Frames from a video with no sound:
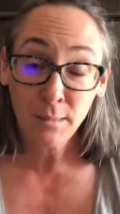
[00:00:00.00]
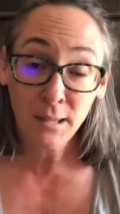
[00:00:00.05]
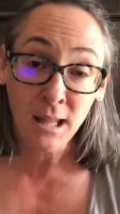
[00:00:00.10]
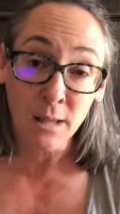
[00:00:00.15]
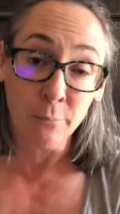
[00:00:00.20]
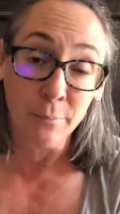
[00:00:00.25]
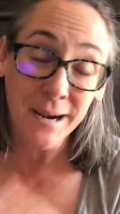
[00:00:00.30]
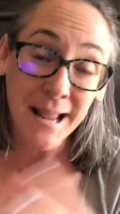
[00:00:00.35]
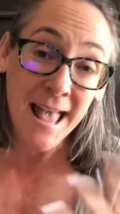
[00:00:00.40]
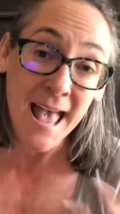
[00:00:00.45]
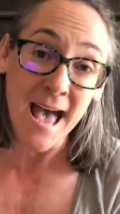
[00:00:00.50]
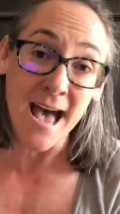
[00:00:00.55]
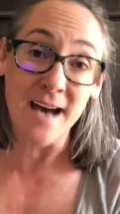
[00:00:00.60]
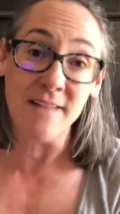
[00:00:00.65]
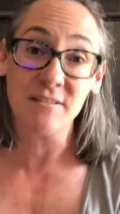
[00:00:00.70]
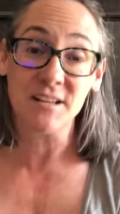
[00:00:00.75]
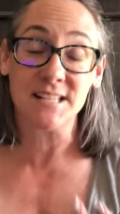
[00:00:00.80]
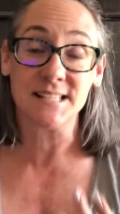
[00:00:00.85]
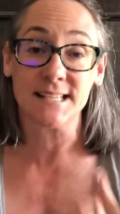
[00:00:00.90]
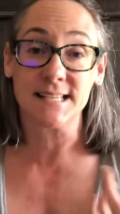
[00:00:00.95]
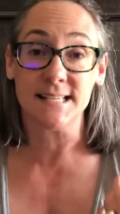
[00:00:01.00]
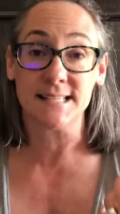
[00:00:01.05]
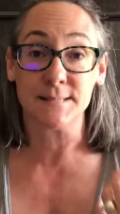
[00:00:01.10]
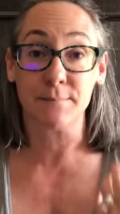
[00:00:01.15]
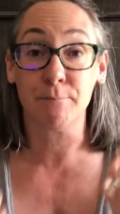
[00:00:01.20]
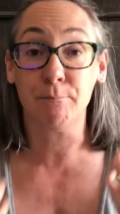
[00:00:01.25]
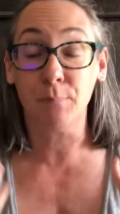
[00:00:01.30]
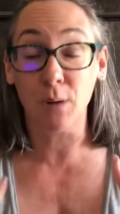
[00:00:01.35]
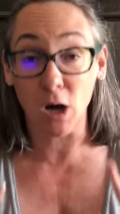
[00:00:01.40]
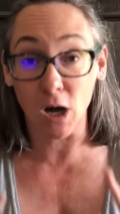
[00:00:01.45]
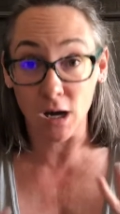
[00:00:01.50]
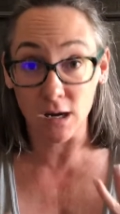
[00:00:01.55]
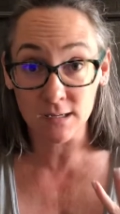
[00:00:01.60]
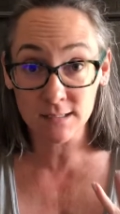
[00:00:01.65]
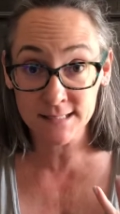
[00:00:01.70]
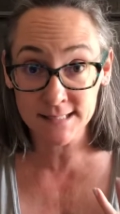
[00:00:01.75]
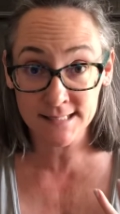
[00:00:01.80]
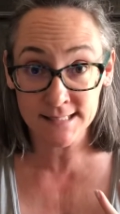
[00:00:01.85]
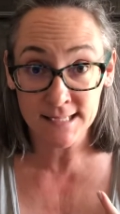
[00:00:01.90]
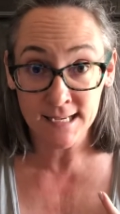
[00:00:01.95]
And what I have is it's a
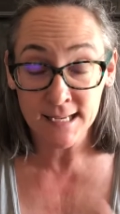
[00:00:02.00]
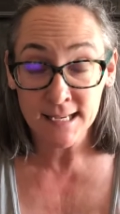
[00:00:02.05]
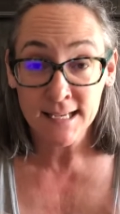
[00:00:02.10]
box